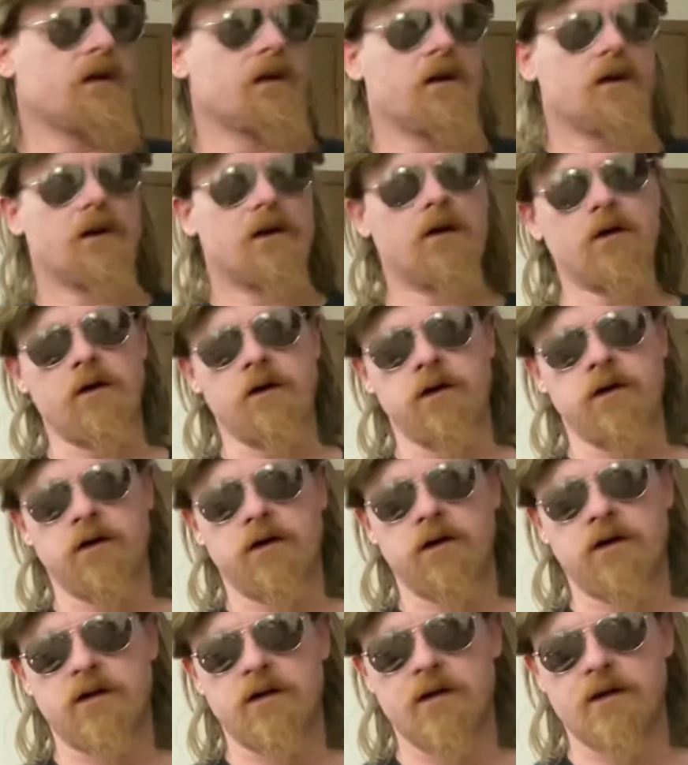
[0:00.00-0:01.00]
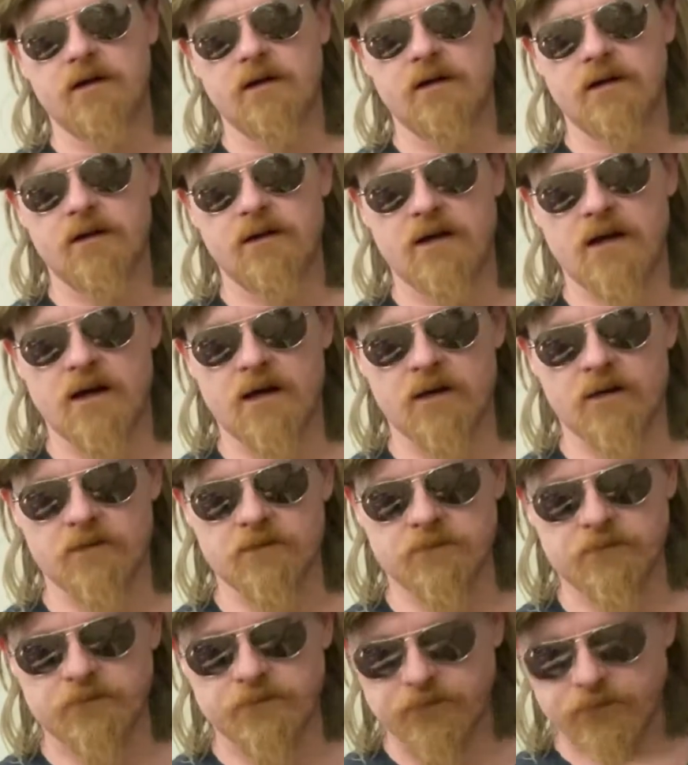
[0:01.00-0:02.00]
Oh,
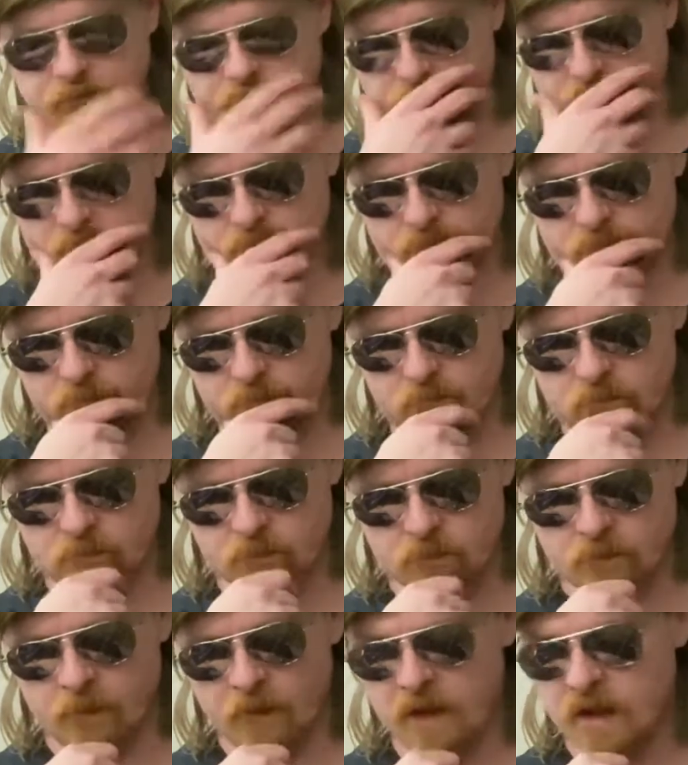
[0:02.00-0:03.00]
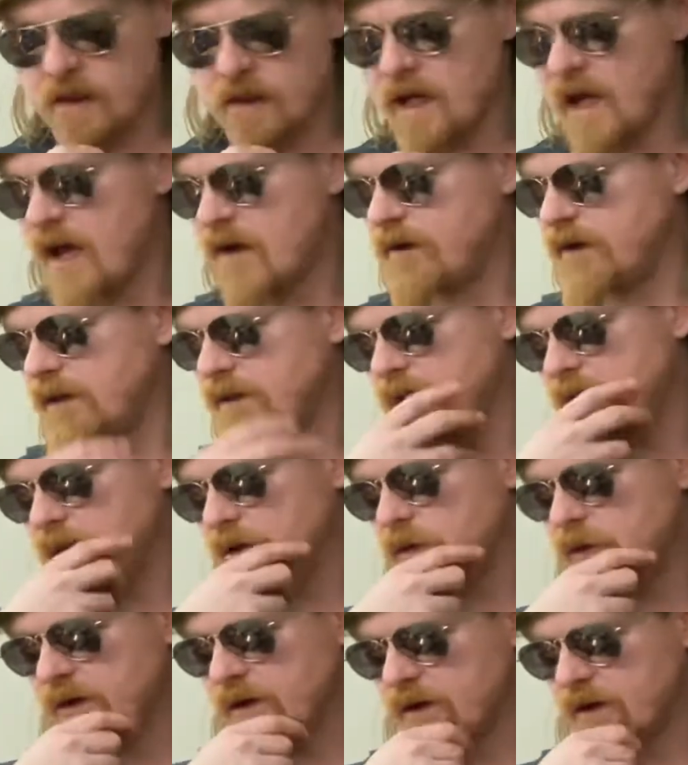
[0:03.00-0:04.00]
did you have anything you
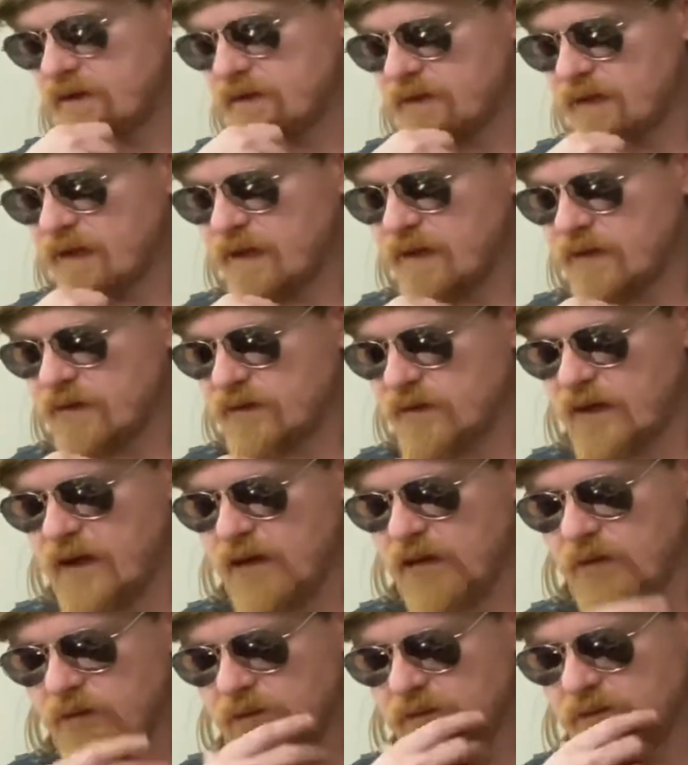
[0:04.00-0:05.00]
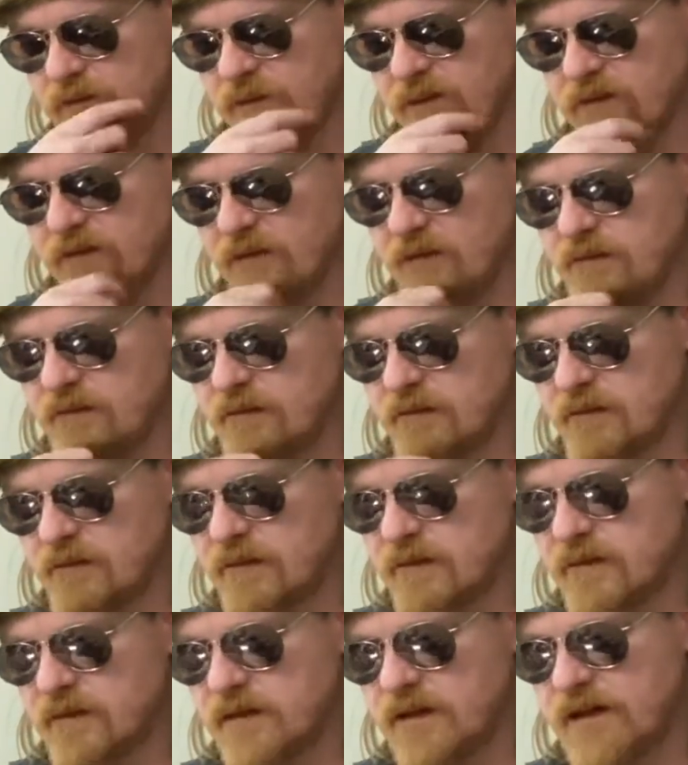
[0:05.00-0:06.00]
wanted to discuss today, Ms. McStud?
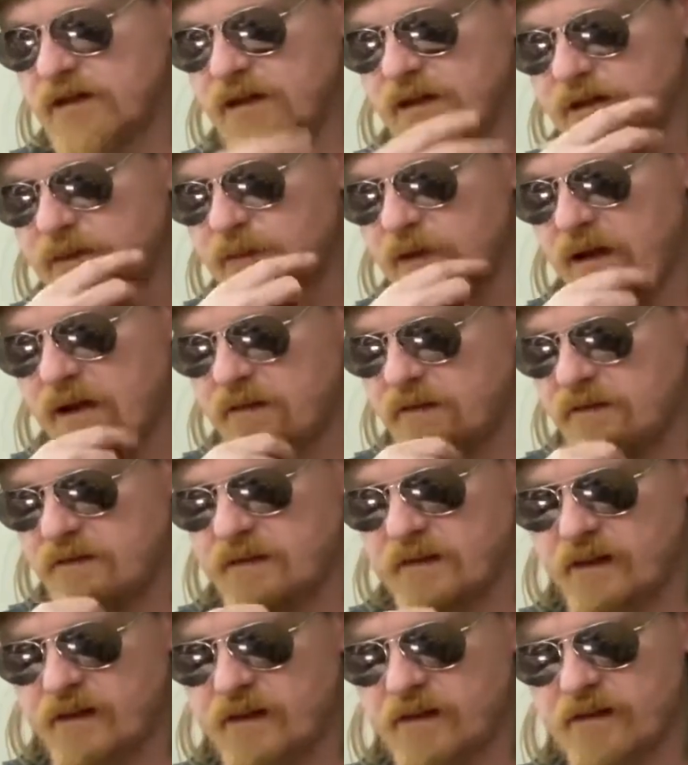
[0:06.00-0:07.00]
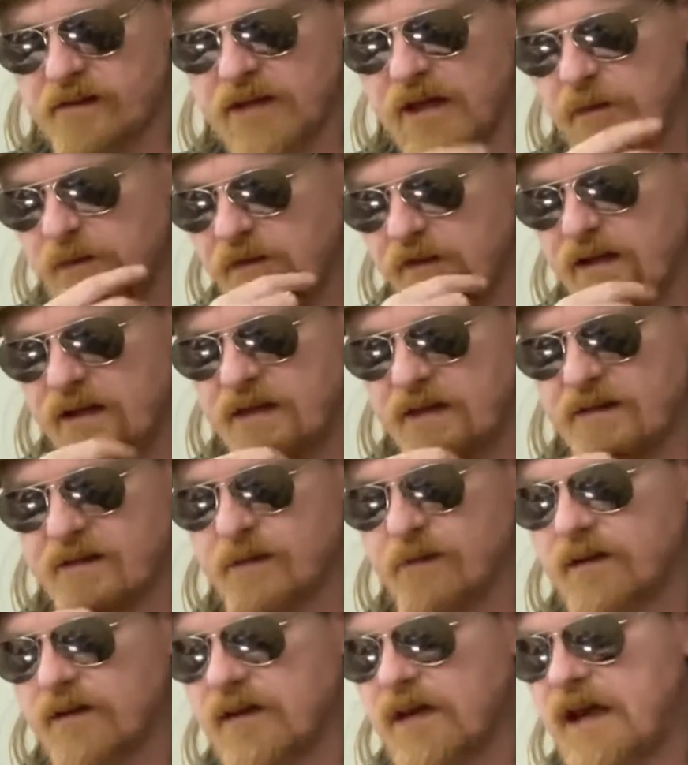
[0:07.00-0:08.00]
Anything that bothered you? Anything on top of your head?
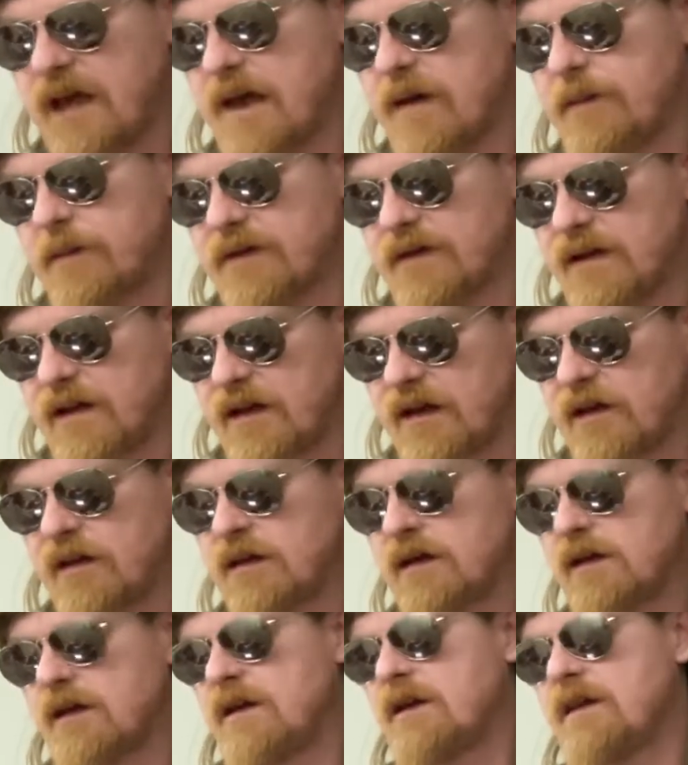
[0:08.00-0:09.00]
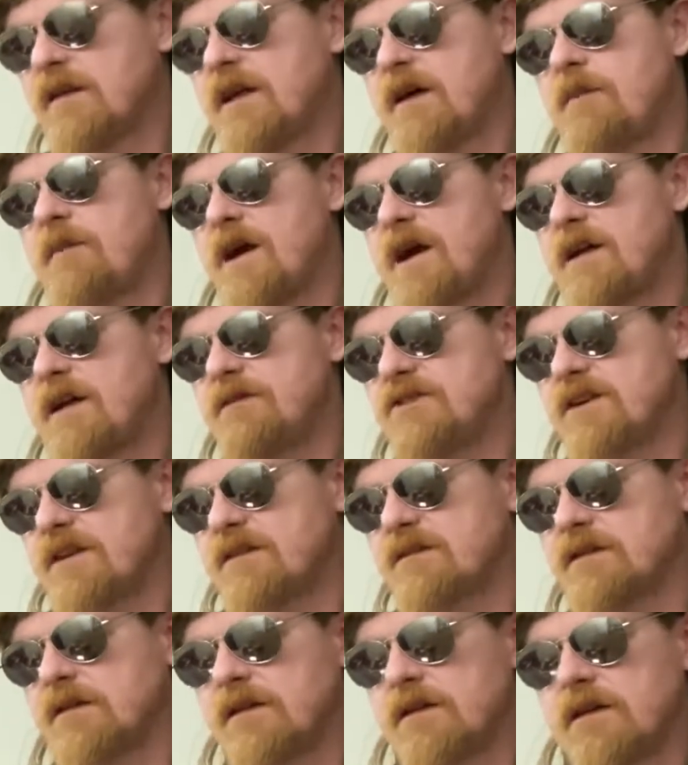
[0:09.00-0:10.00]
Something that happened today that might have
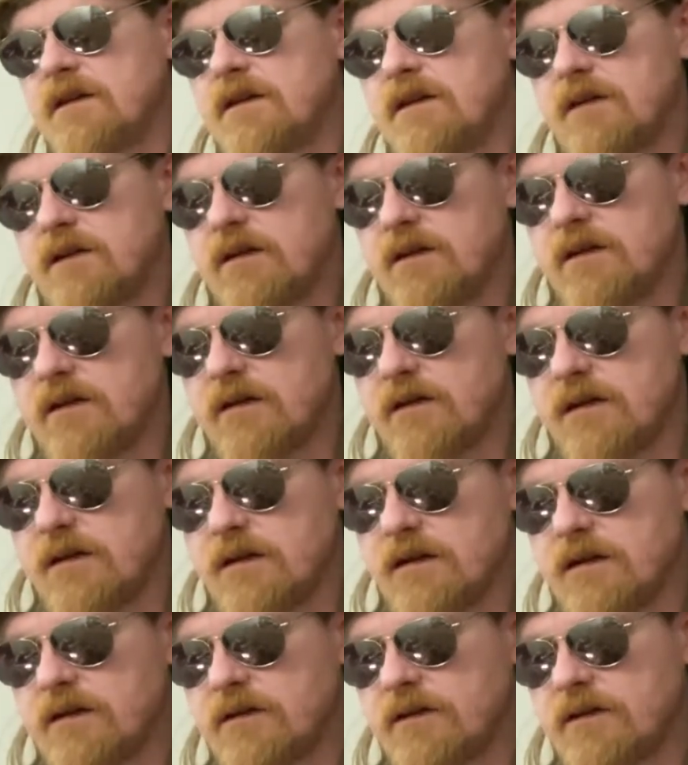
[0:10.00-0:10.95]
just irked